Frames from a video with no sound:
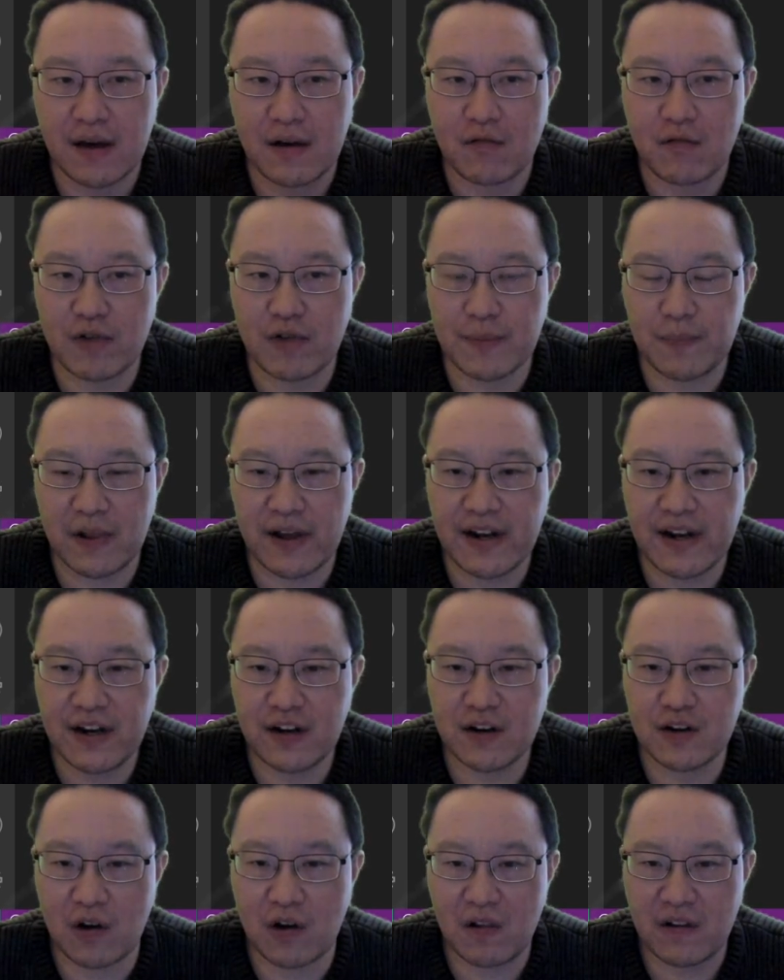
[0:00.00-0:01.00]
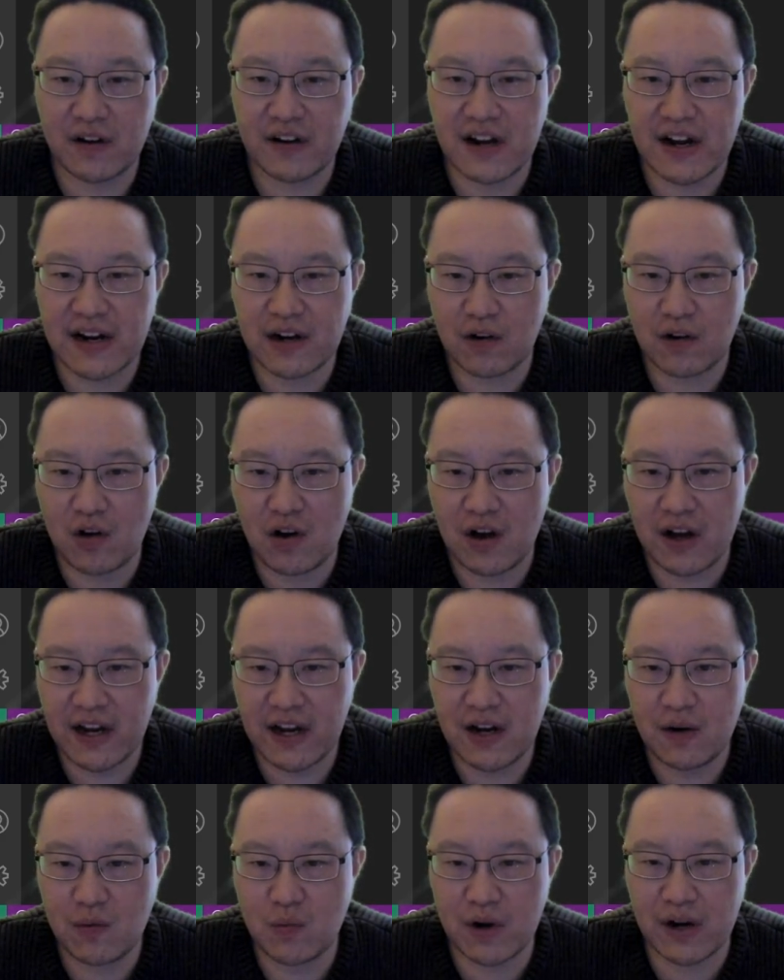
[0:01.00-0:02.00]
Replace
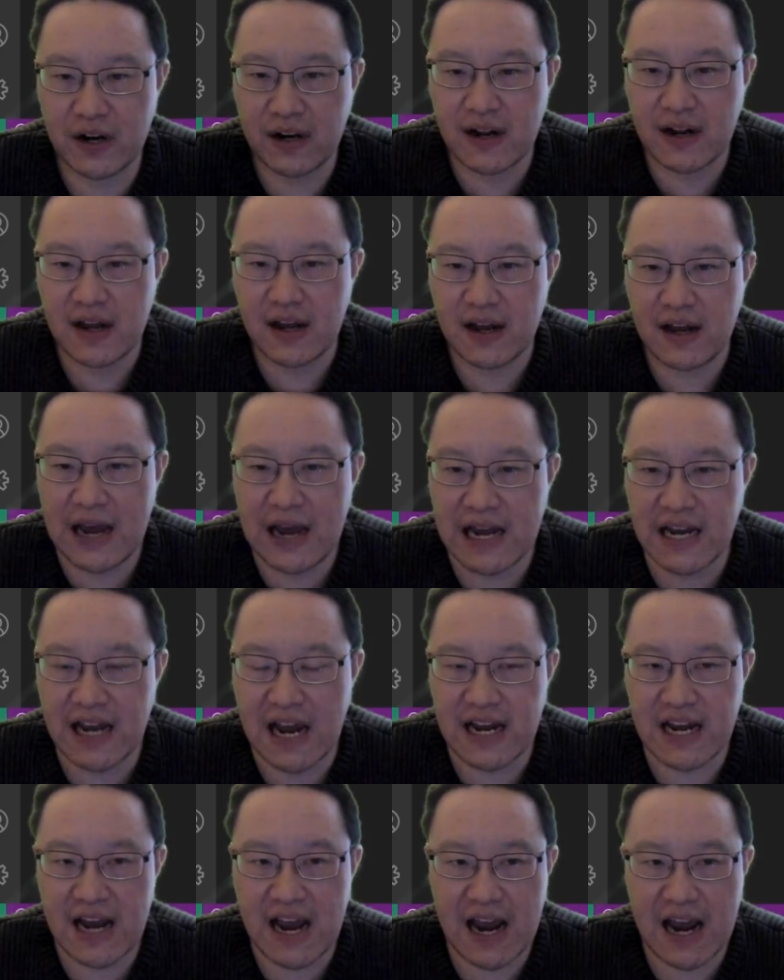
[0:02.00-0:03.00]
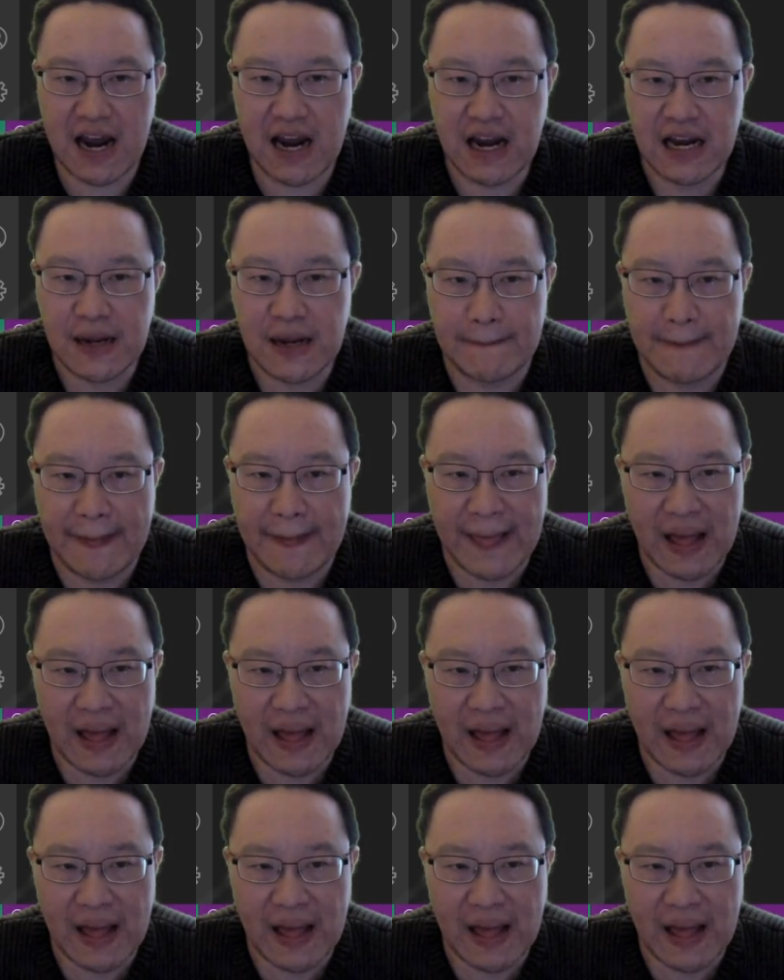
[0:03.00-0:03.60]
$login with AAA